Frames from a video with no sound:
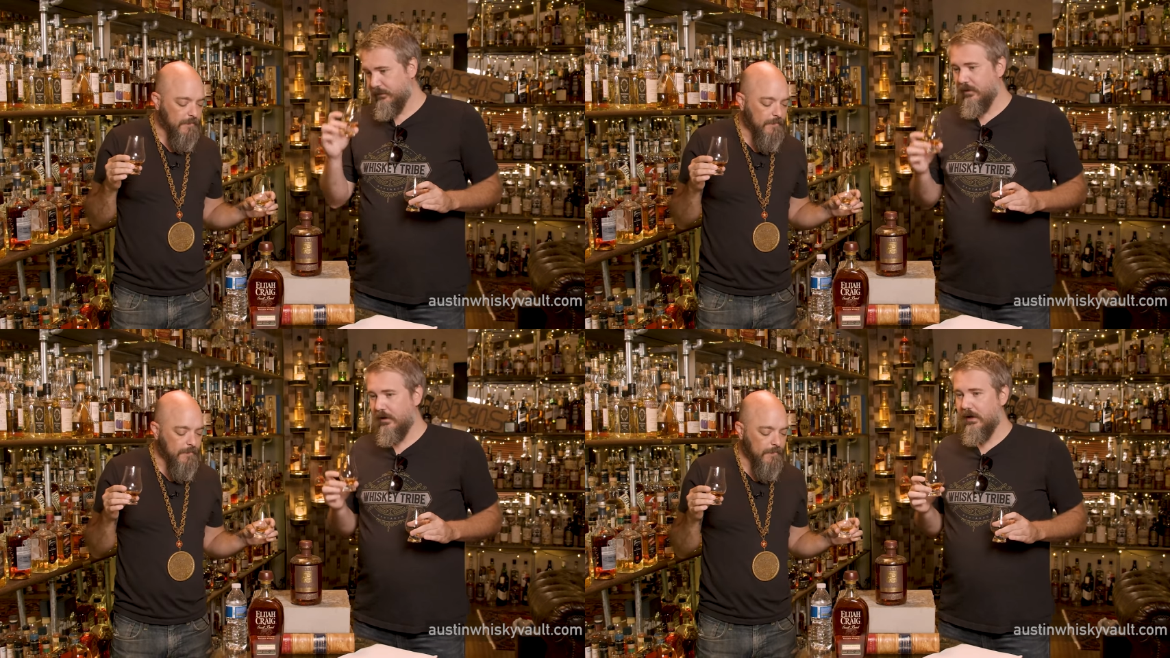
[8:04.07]
Speaker 1: bit
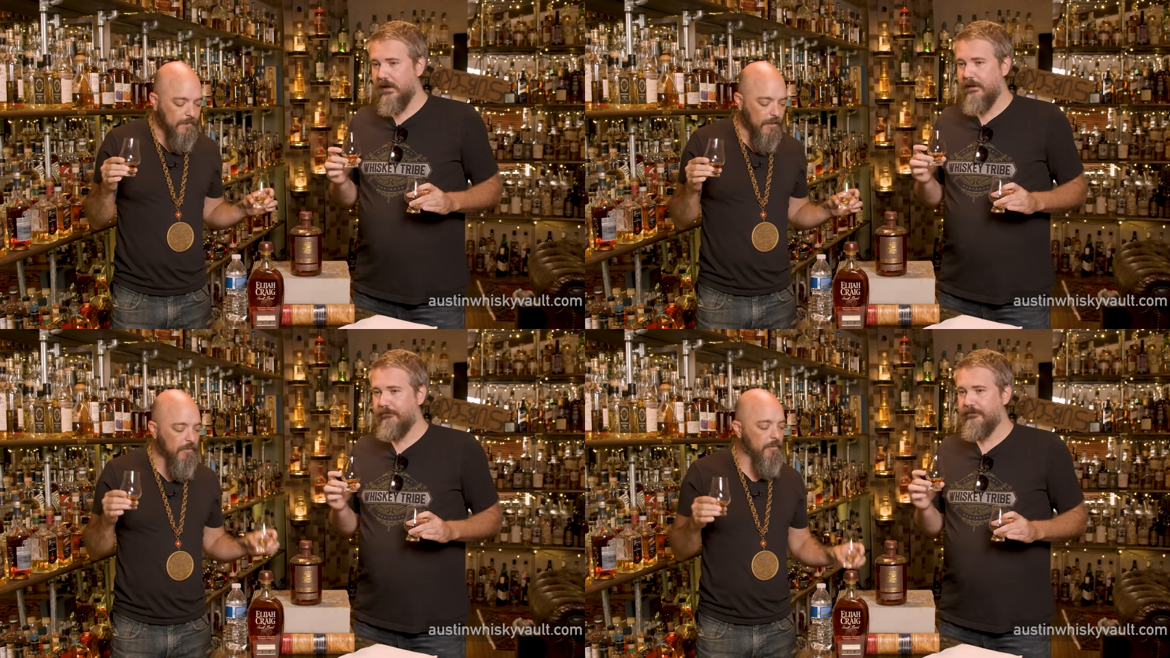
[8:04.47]
more.
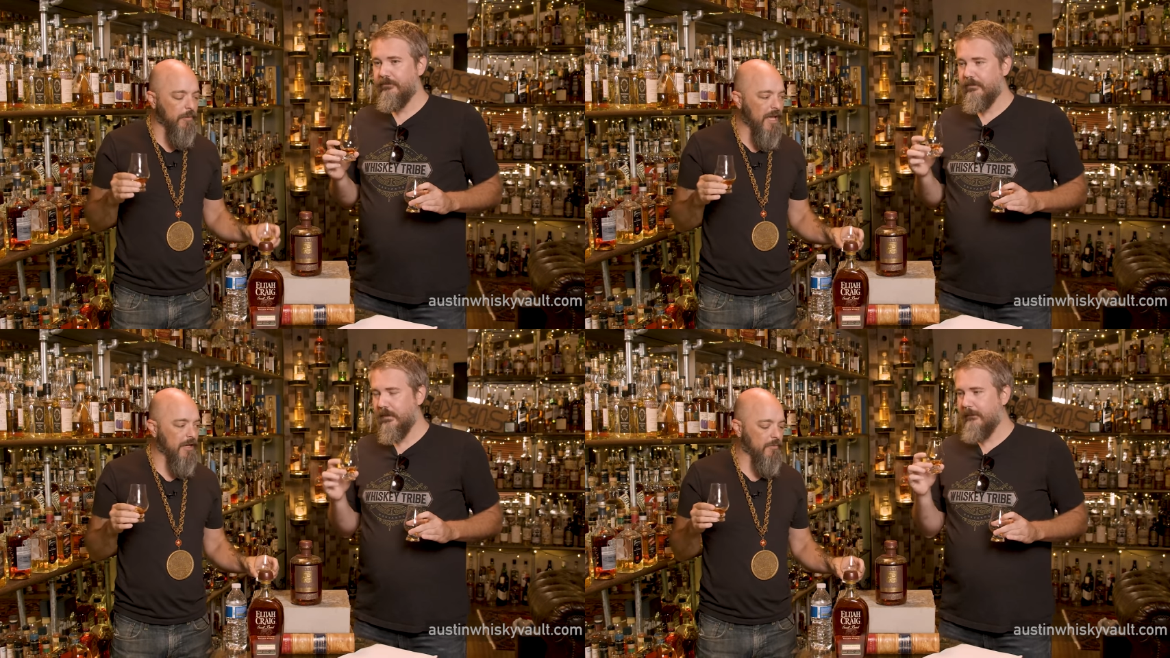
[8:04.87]
Um, Remember,
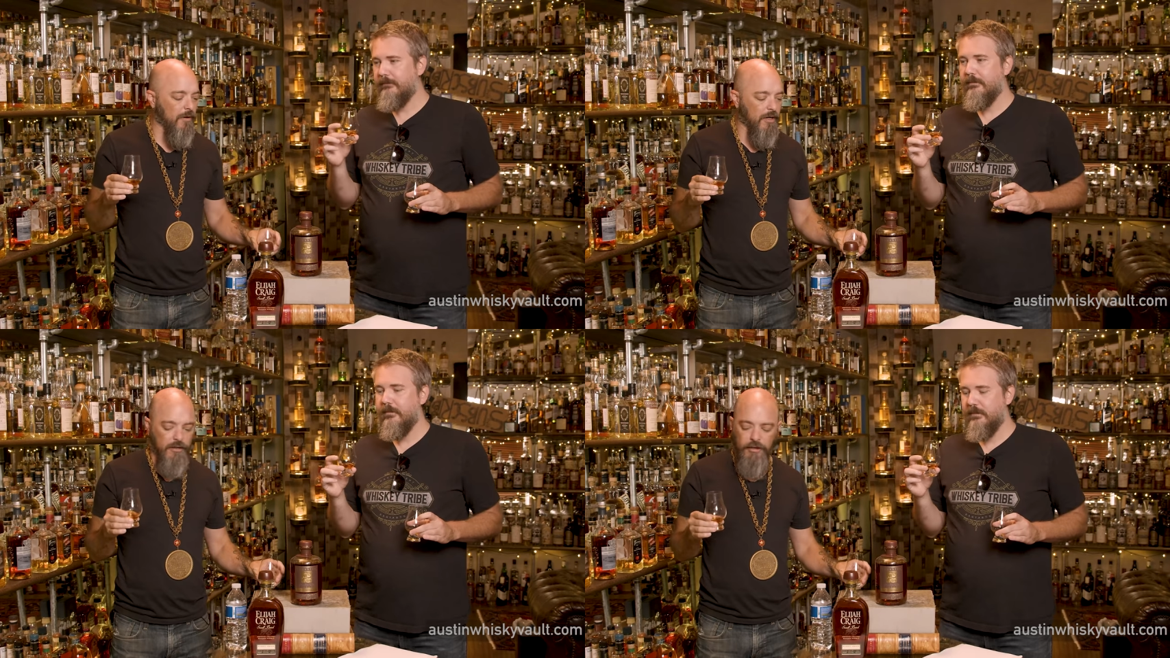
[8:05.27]
we added
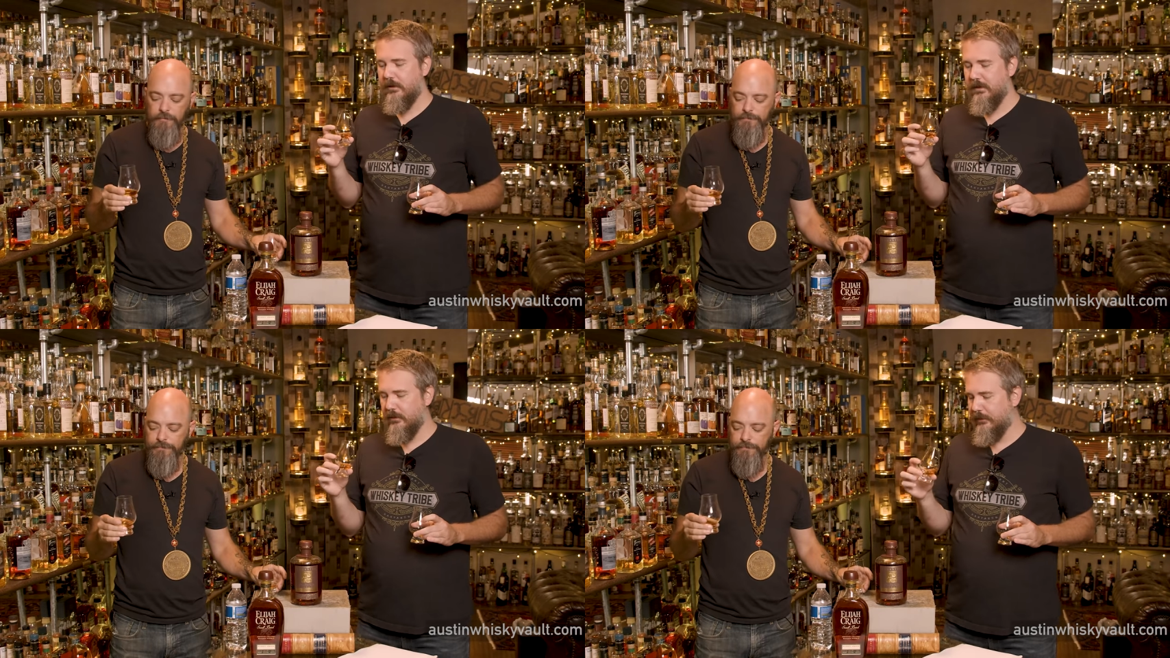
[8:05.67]
water. Though. A little
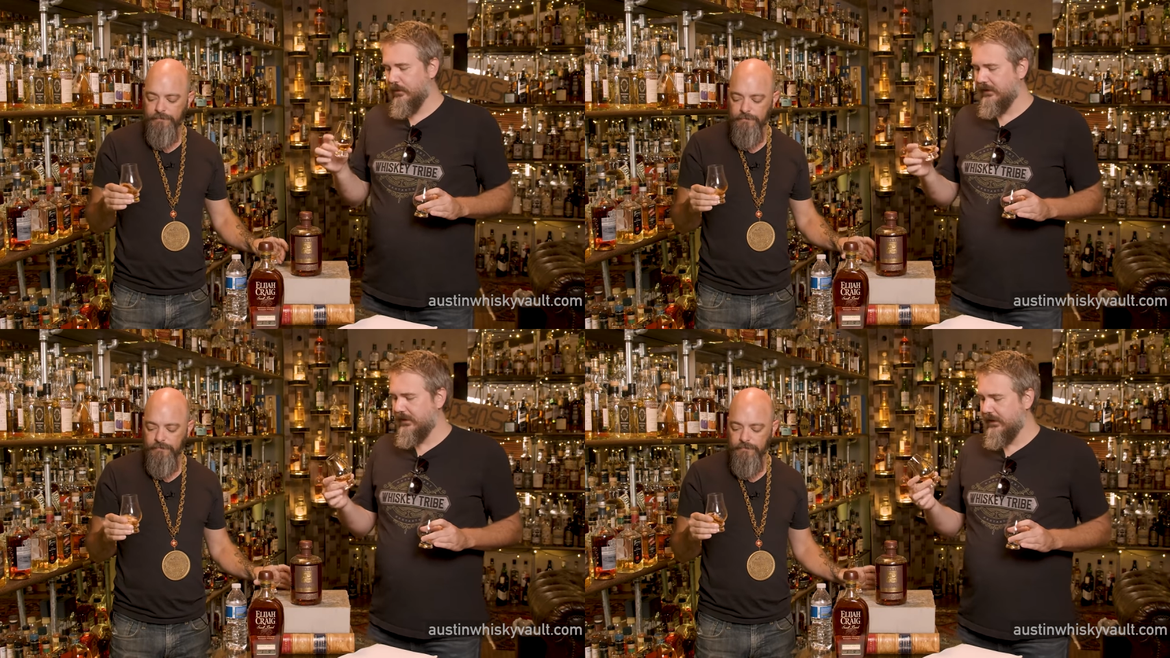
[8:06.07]
bit more
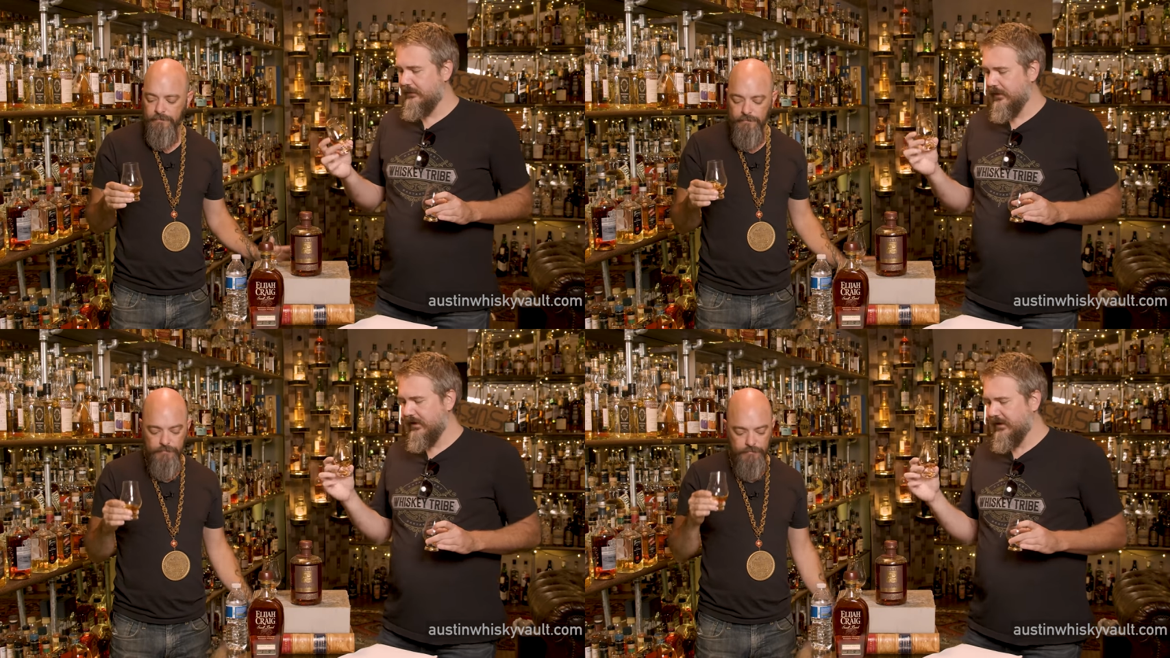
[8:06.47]
pointy
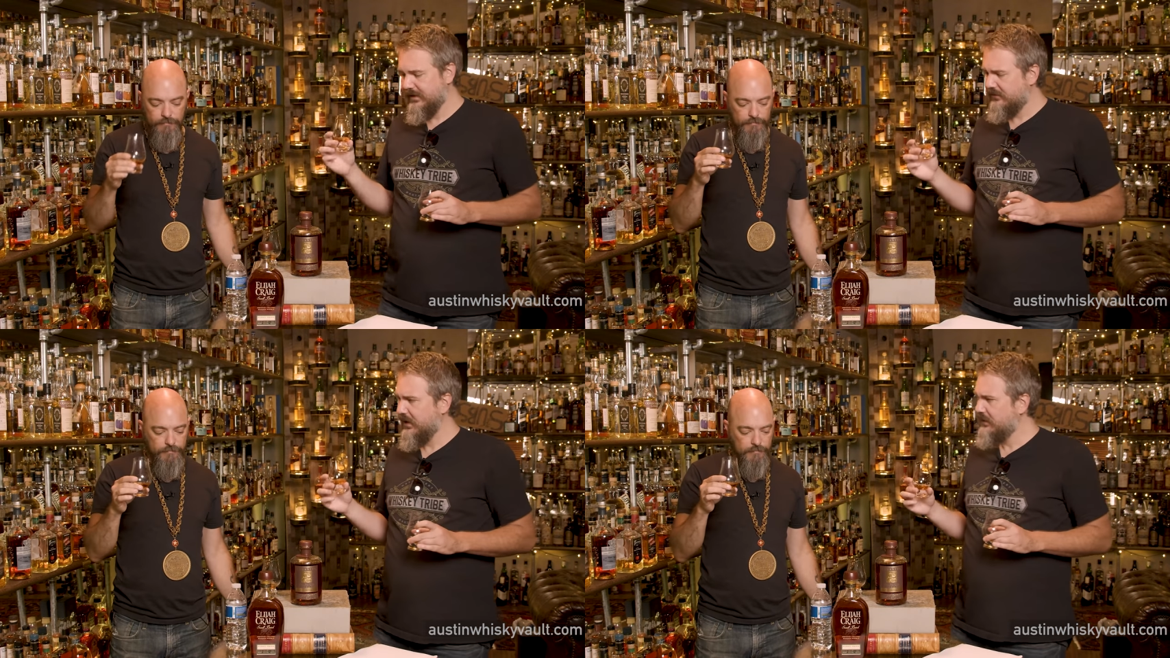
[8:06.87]
on the Elijah
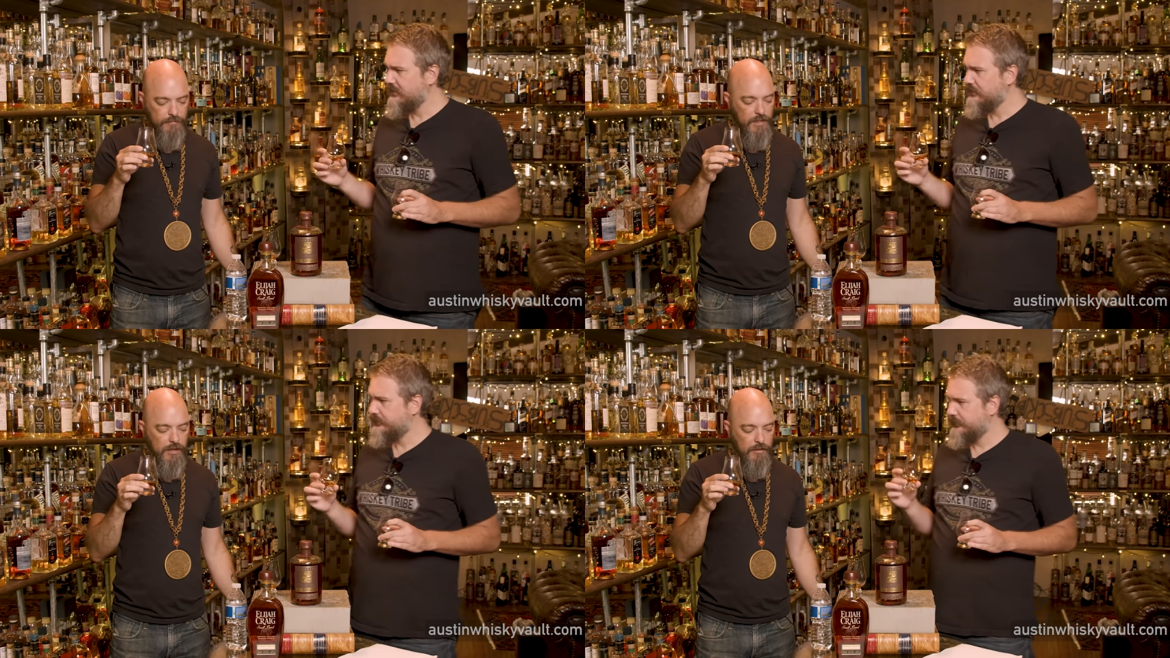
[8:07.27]
Craig.
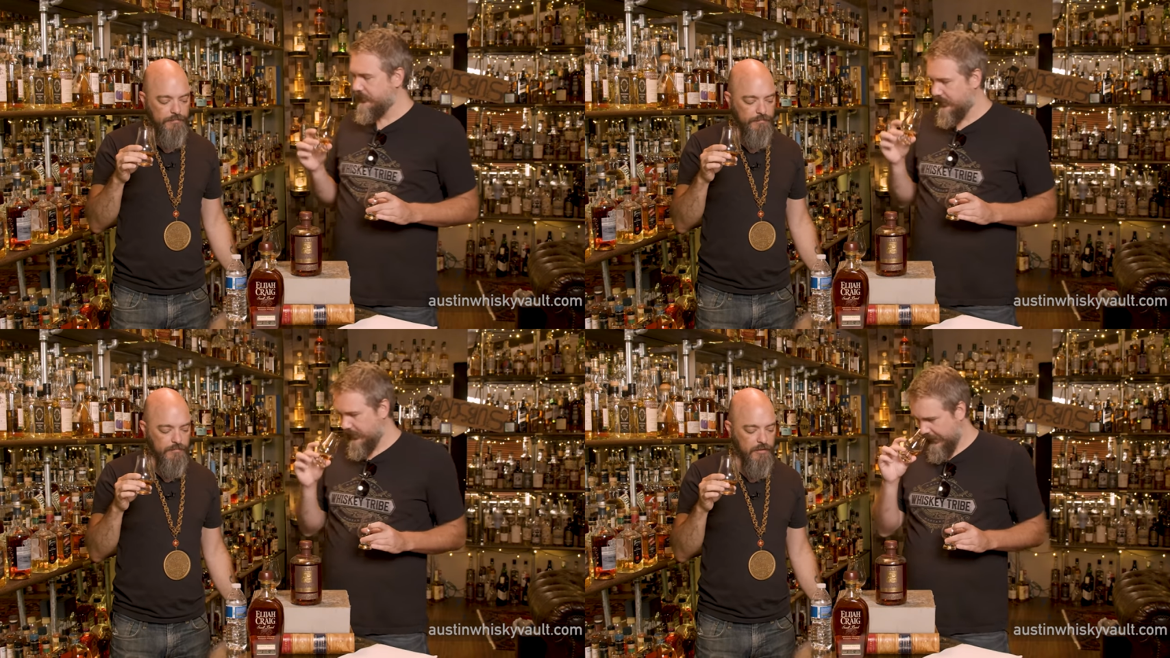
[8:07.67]
No,
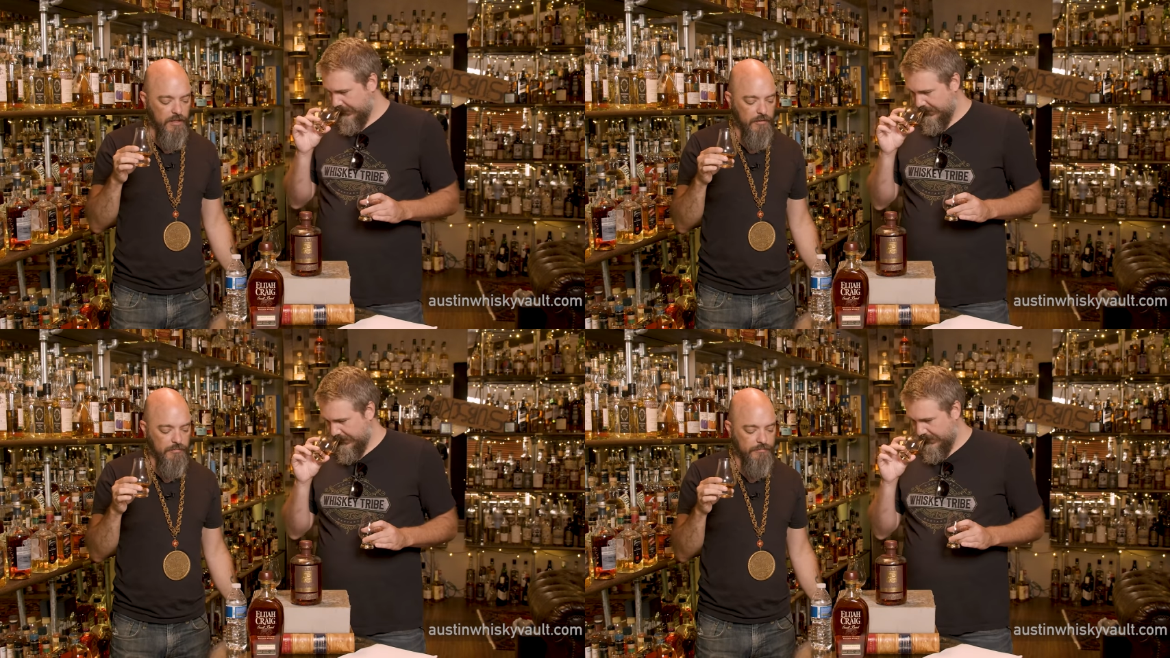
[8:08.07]
to the other